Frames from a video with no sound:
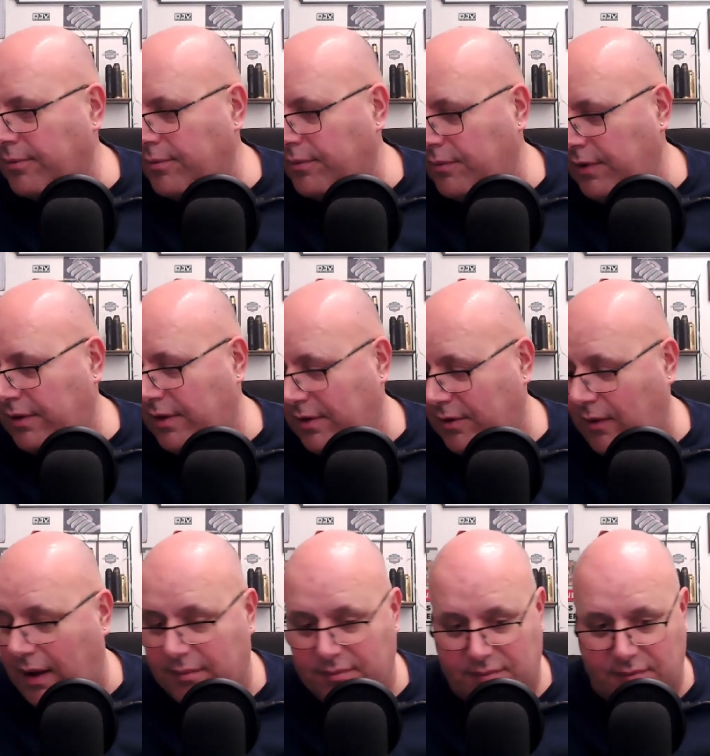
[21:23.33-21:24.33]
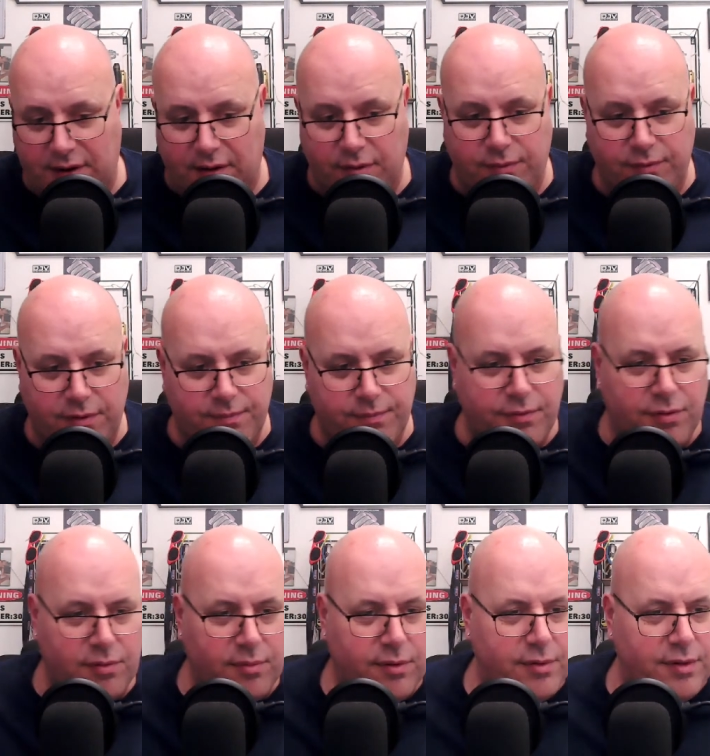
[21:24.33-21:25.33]
which is quite, for
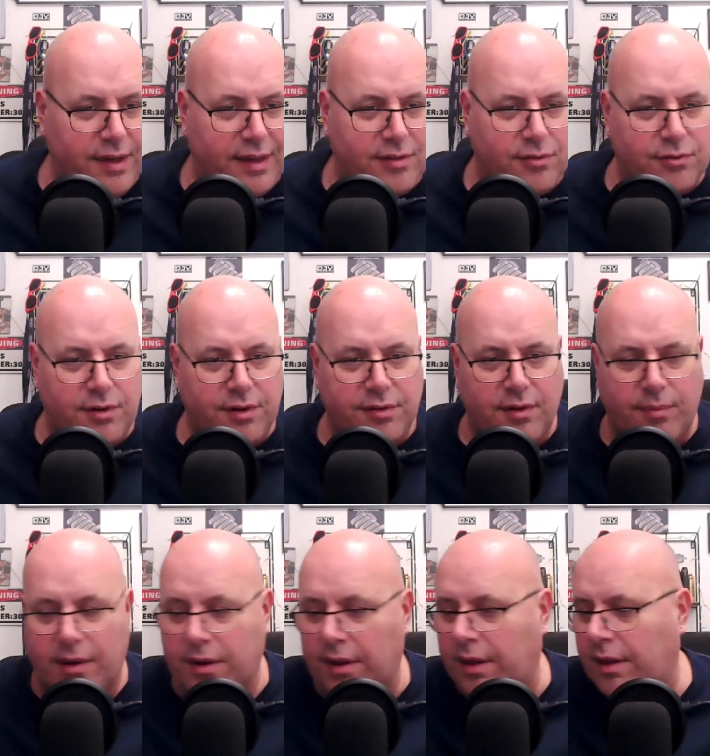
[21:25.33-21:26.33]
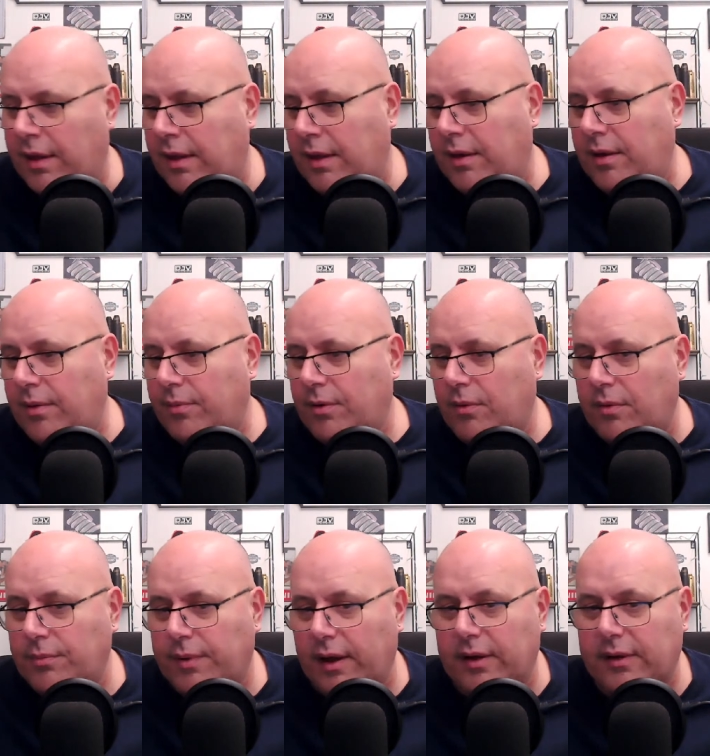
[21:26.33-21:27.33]
somebody with 600, it's not bad. But
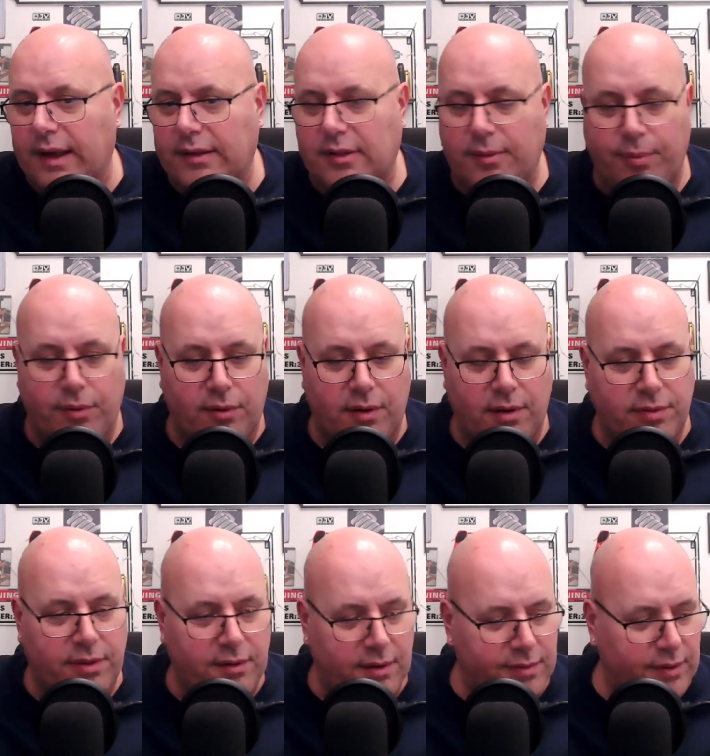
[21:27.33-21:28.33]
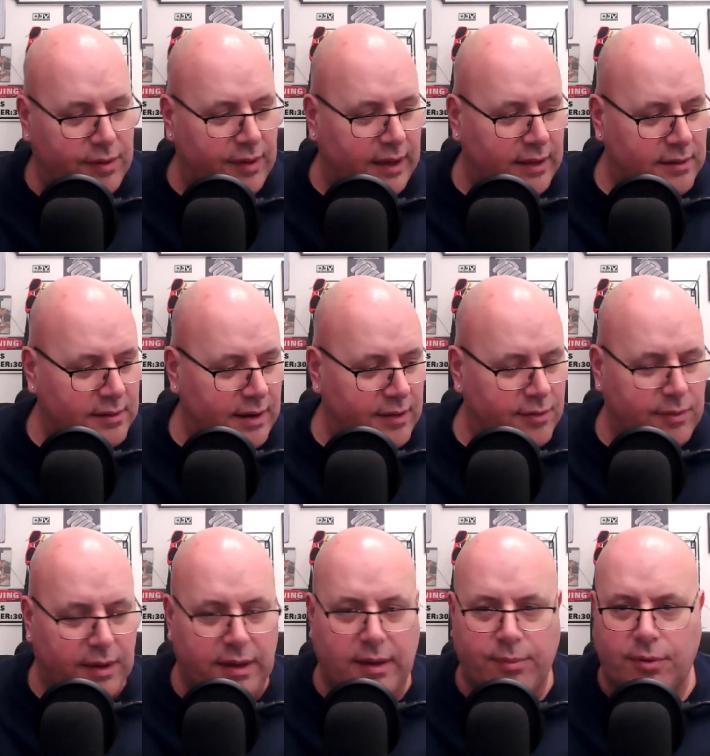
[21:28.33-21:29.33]
one bloke actually put on the thing last
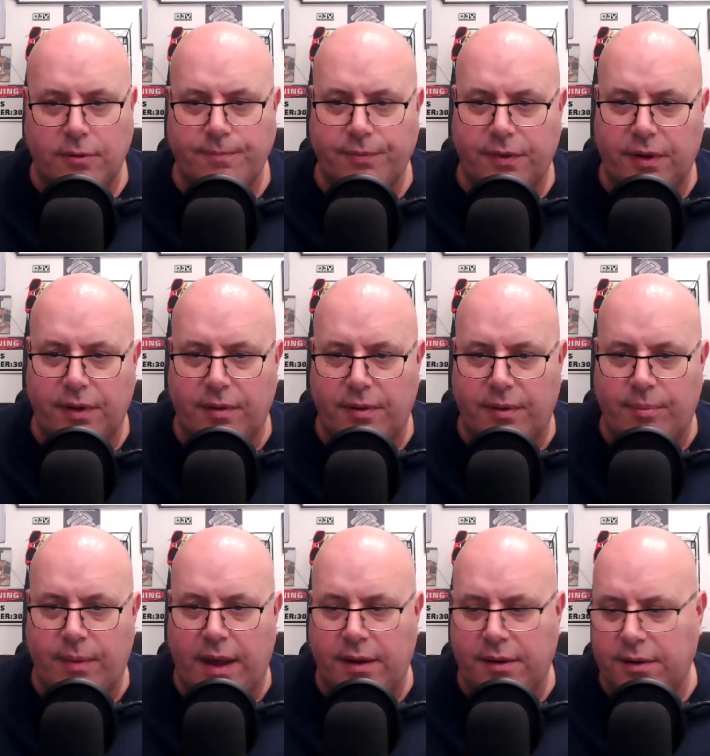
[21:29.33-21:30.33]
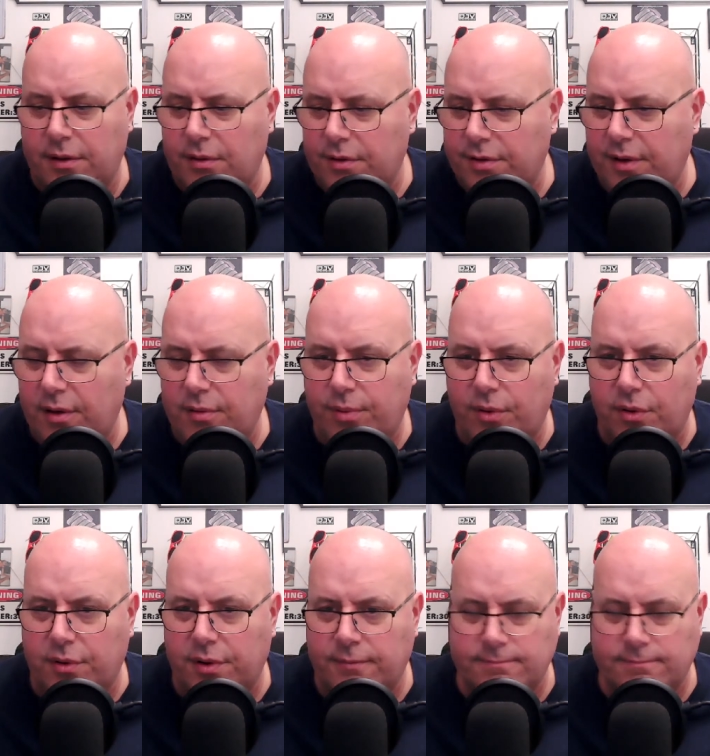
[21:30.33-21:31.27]
week. He put, "Man, you're so boring."